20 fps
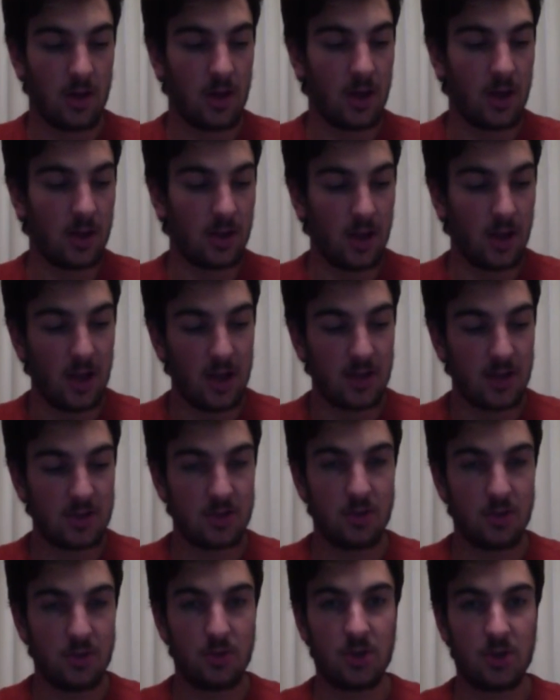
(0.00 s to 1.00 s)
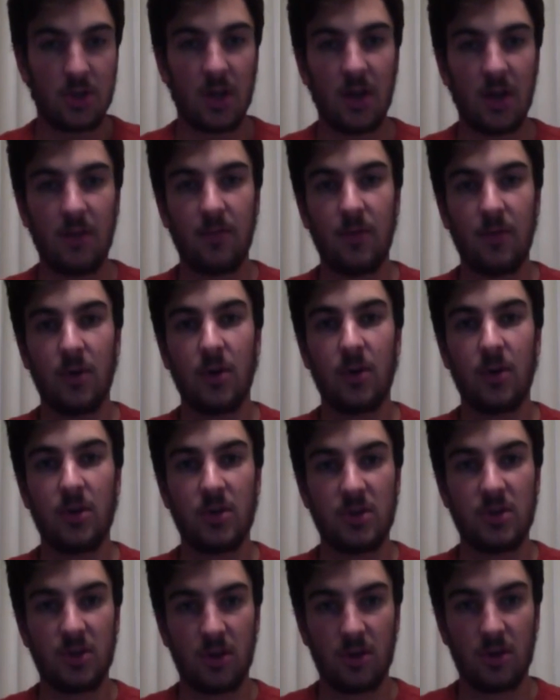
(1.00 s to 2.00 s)
And last, you should have your
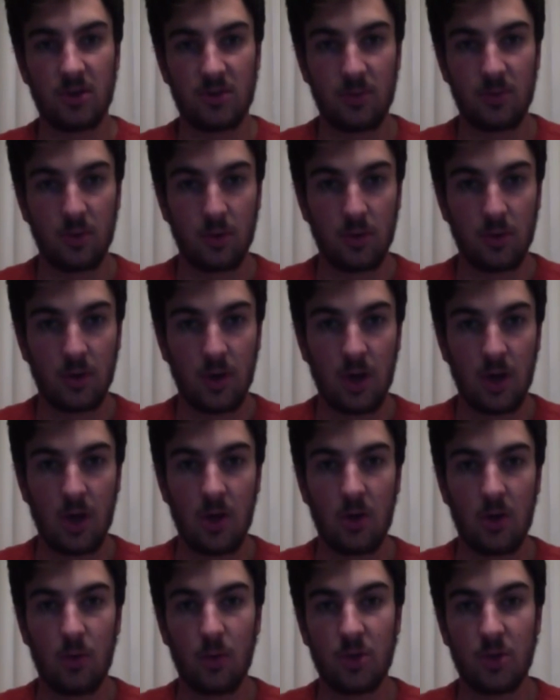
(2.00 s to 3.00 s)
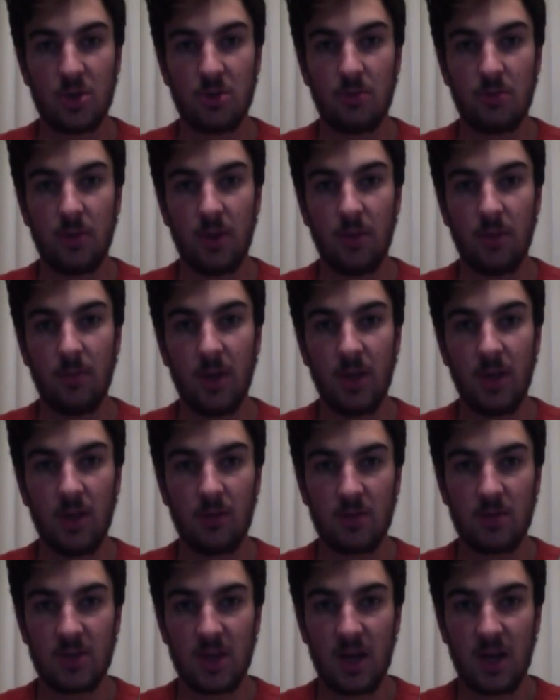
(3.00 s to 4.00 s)
dessert spoon, which should be medium
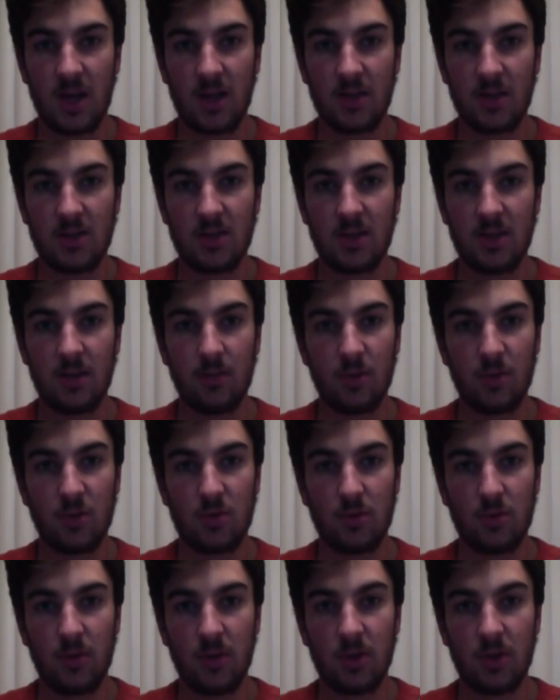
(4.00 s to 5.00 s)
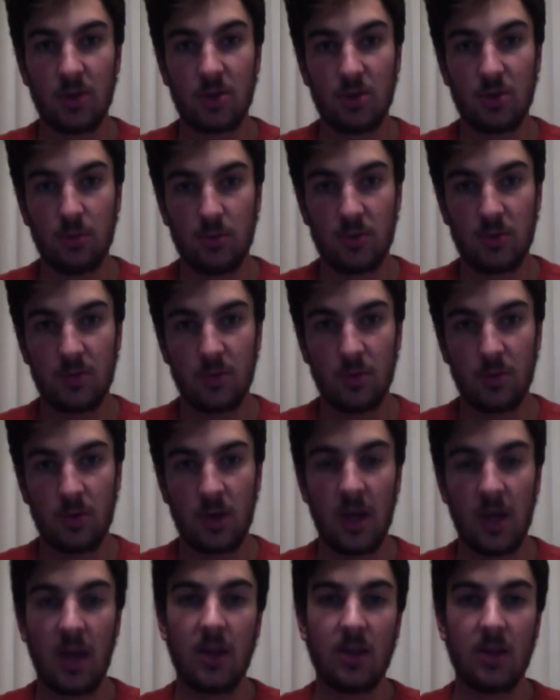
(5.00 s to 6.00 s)
size in between the soup spoon
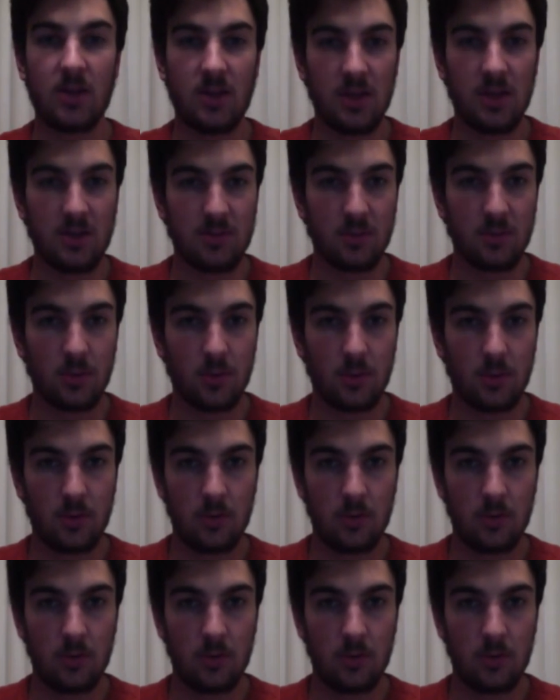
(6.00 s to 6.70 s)
and the teaspoon.